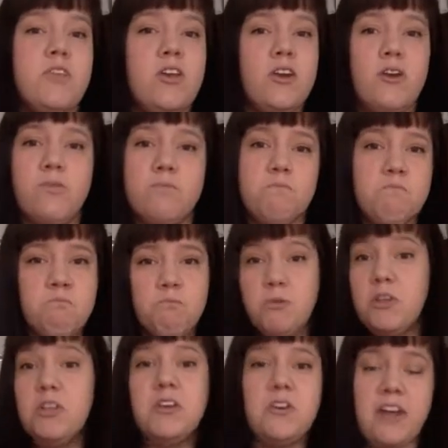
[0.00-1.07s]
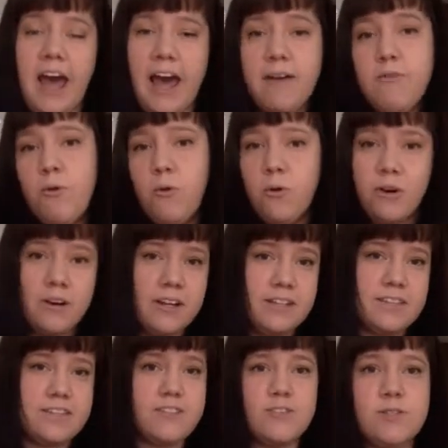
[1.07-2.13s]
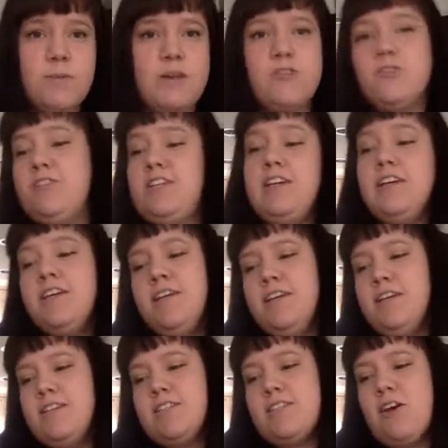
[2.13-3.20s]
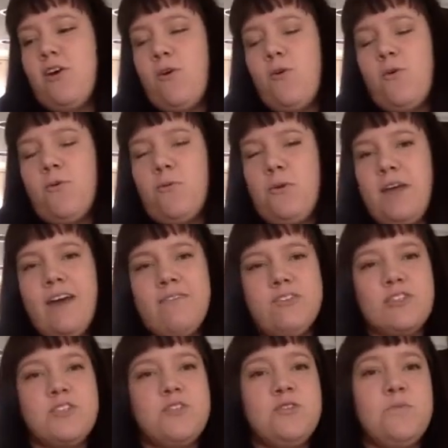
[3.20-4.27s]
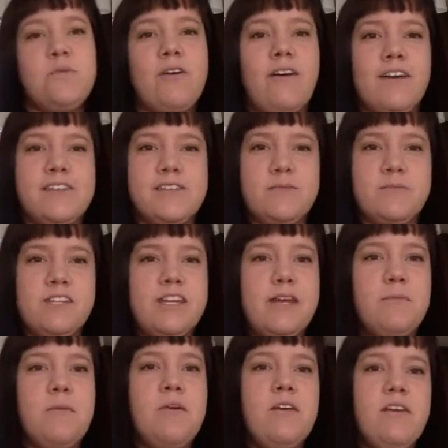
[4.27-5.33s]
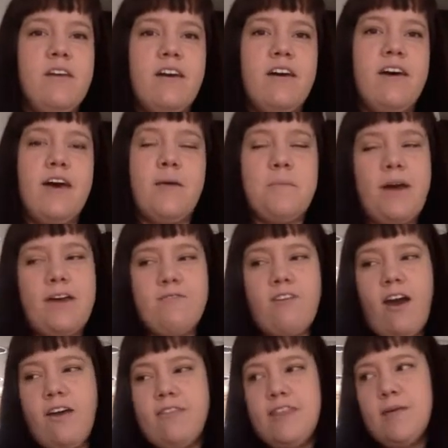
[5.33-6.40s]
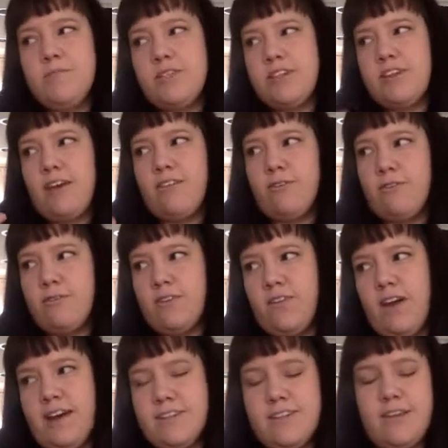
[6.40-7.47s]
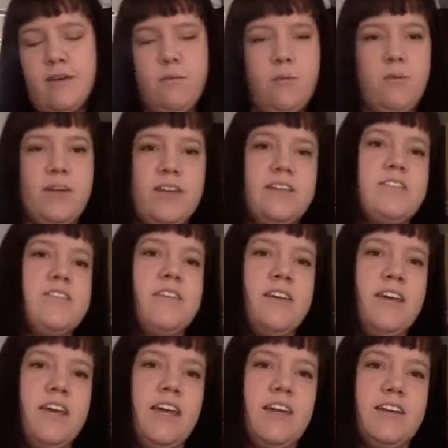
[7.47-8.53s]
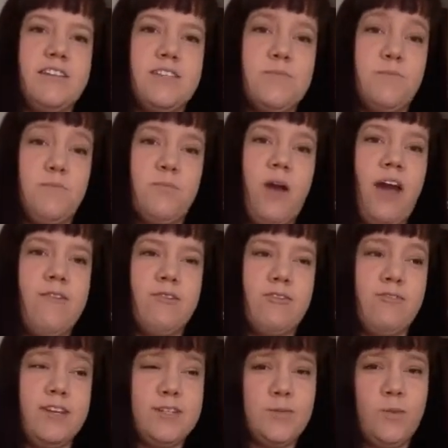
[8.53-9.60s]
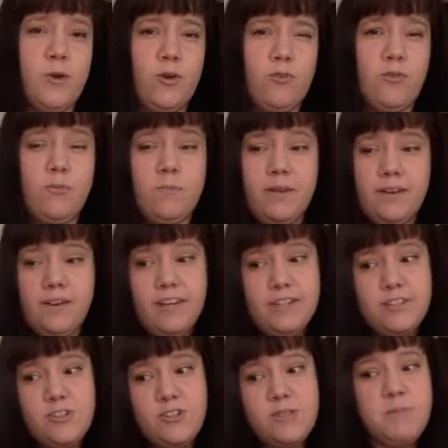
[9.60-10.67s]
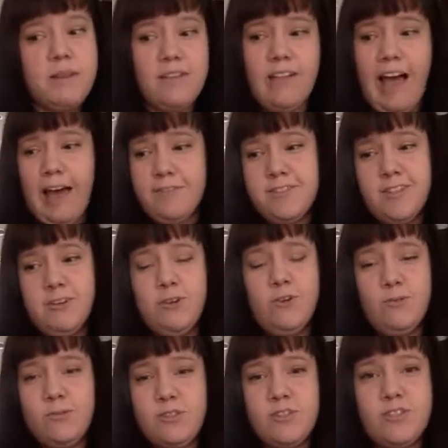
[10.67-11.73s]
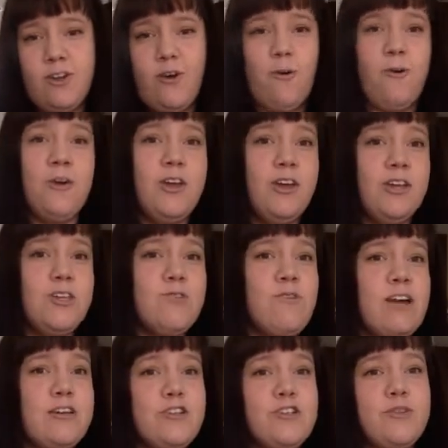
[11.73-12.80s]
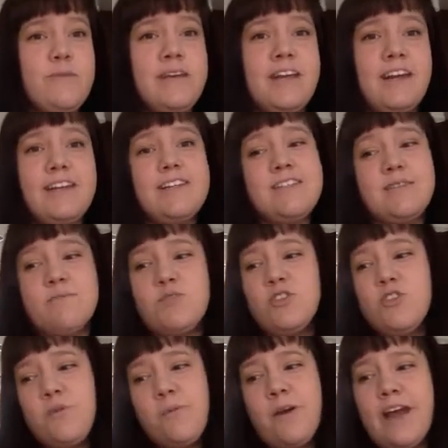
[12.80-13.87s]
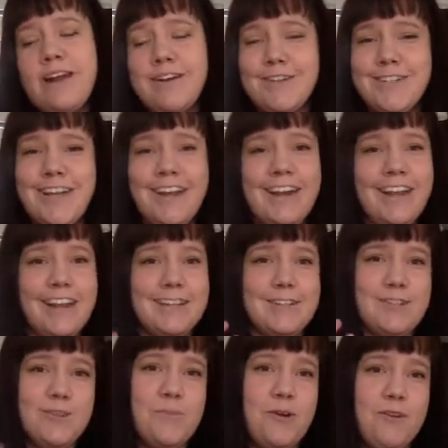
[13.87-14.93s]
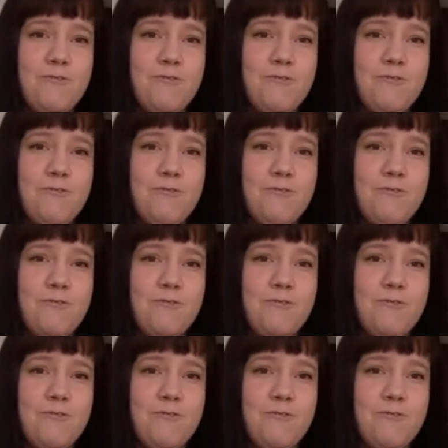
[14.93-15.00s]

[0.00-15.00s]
you know, really good at or it's their specialty. So we have a super awesome team. Um, I've gotten them together over the last couple weeks in a private Facebook group, and it's just been laughs and hoots. So you guys should be getting some super entertaining and super